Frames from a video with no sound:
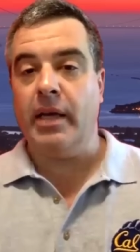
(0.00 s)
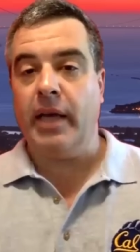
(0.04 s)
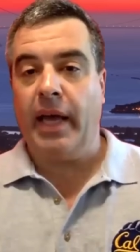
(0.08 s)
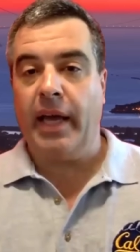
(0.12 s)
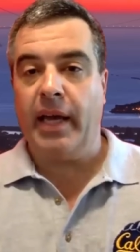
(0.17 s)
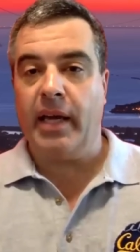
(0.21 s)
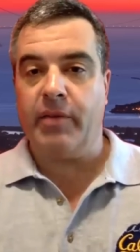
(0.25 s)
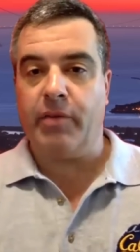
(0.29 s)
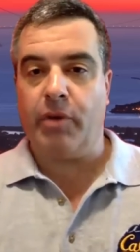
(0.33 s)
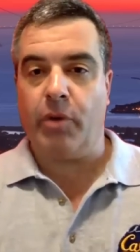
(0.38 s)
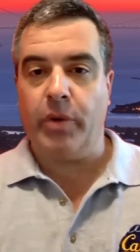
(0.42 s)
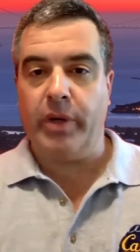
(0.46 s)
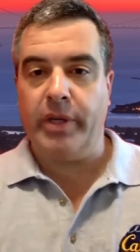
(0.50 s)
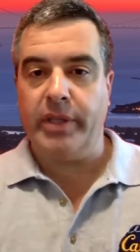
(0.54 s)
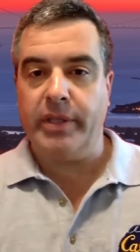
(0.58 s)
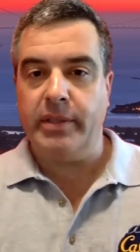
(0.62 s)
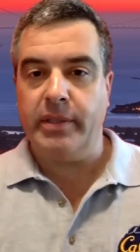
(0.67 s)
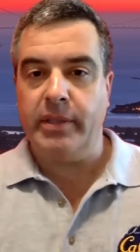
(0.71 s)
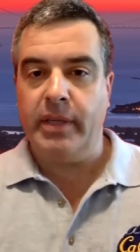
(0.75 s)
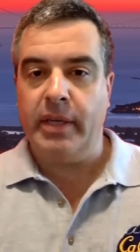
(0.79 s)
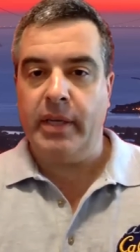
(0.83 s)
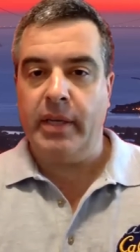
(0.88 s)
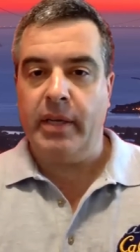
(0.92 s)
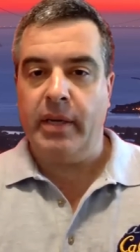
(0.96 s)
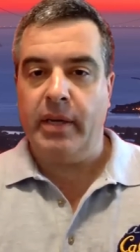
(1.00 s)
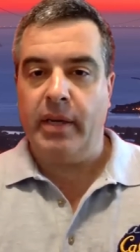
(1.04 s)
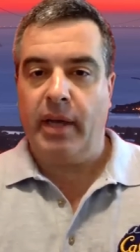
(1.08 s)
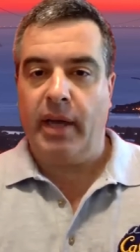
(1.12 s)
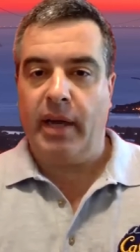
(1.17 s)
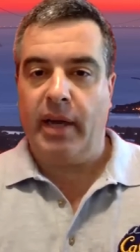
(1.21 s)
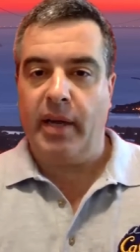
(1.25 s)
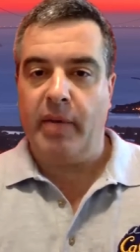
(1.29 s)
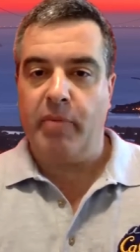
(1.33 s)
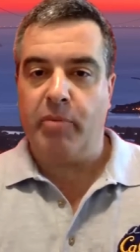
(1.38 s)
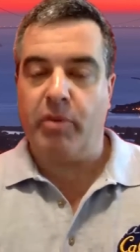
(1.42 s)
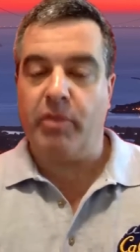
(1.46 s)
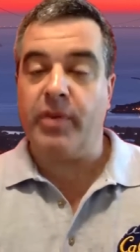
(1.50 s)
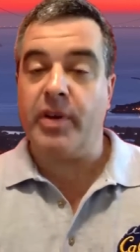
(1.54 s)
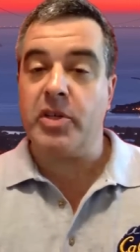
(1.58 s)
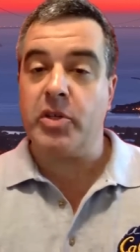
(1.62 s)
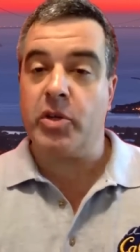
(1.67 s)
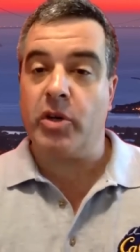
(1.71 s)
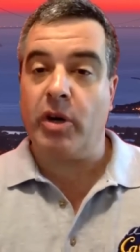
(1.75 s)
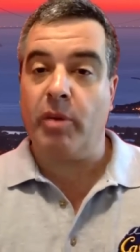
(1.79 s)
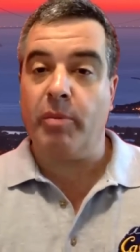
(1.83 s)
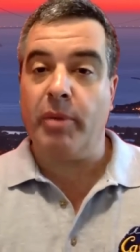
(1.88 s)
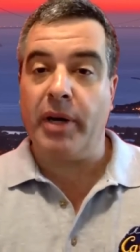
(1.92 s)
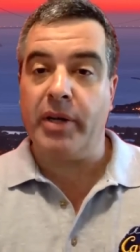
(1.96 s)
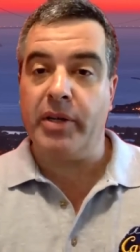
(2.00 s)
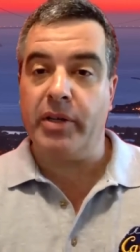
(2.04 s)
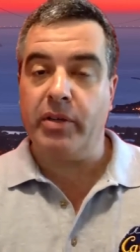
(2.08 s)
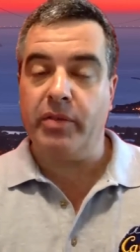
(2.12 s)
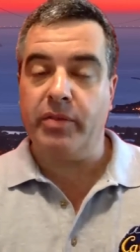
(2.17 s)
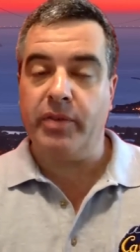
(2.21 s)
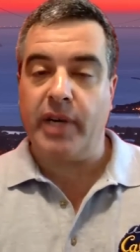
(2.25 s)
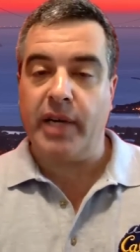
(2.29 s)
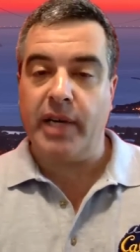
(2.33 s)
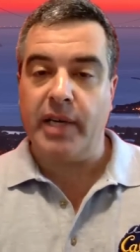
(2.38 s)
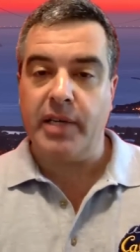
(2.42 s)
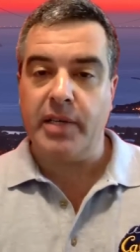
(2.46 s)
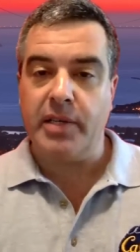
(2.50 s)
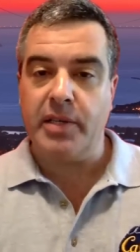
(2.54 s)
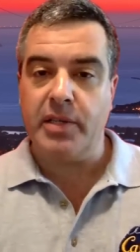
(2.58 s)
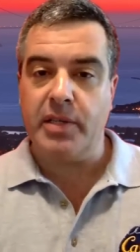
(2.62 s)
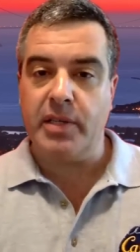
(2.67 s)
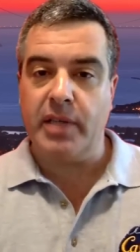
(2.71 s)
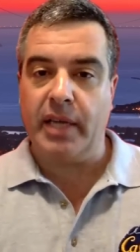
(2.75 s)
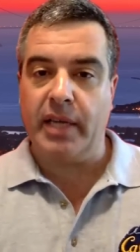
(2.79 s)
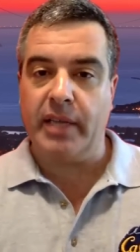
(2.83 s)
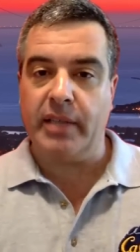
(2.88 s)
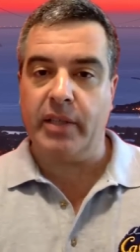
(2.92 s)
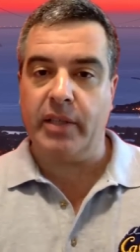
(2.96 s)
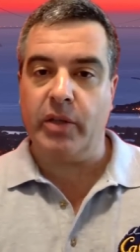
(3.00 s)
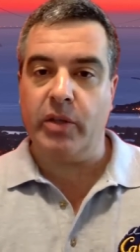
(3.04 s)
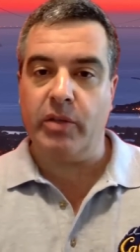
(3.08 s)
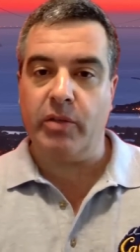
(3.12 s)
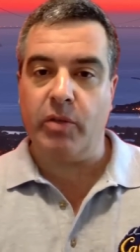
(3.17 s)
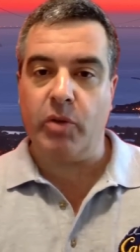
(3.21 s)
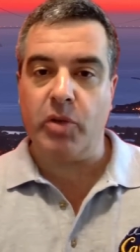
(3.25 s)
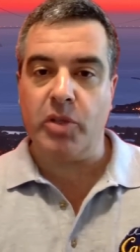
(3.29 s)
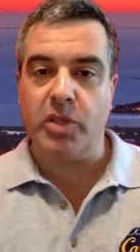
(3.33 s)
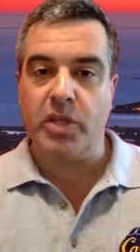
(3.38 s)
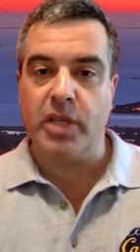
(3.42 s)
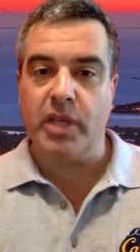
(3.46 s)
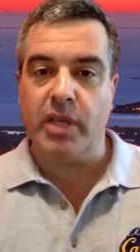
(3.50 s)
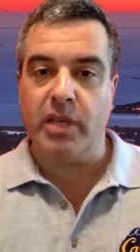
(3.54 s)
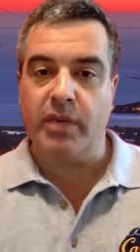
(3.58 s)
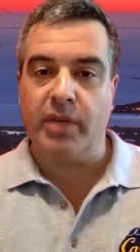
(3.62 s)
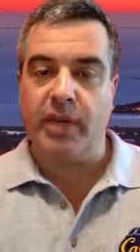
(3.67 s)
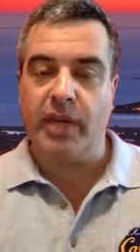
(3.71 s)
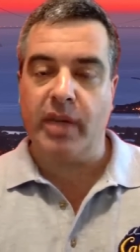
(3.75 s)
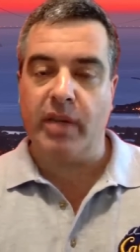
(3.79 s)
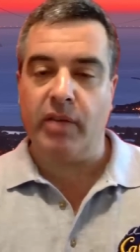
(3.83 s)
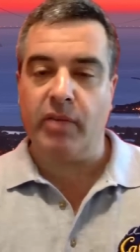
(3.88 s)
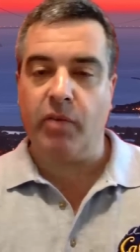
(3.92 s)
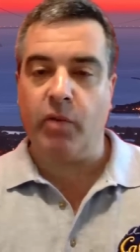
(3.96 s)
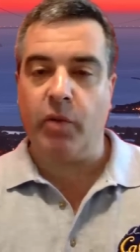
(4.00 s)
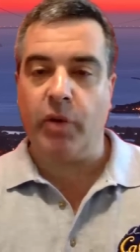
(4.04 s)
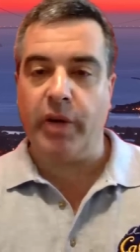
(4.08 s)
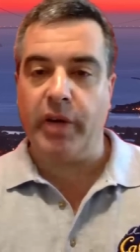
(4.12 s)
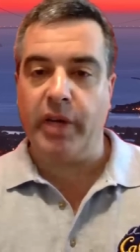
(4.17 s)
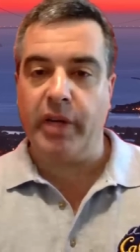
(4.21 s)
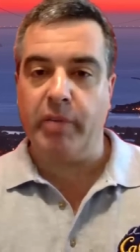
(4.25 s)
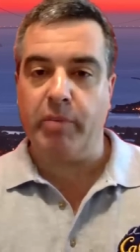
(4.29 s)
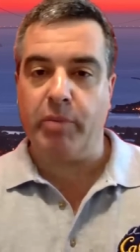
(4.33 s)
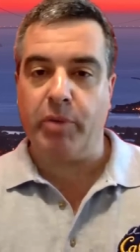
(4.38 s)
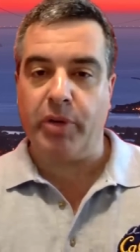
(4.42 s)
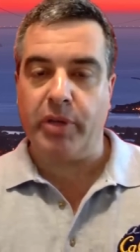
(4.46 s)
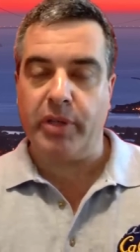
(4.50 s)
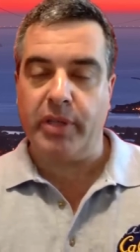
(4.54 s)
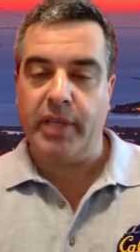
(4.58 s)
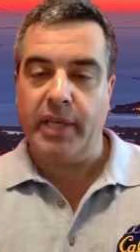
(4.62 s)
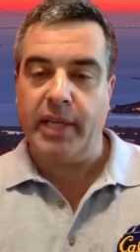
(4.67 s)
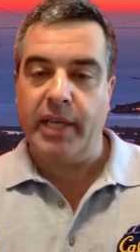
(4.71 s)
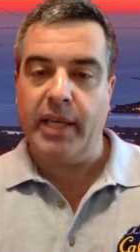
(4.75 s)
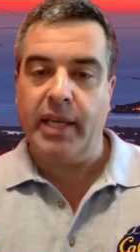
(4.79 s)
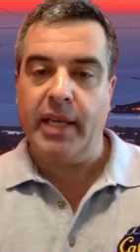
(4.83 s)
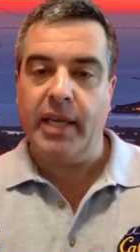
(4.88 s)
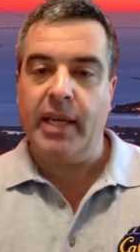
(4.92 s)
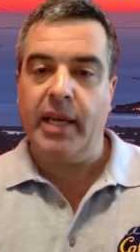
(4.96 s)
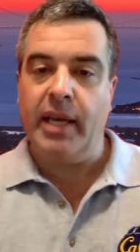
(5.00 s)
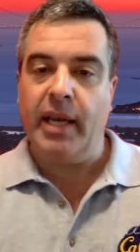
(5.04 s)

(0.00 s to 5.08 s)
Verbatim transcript: Hey everyone, I'm Professor Armando Fox at the University of California, Berkeley,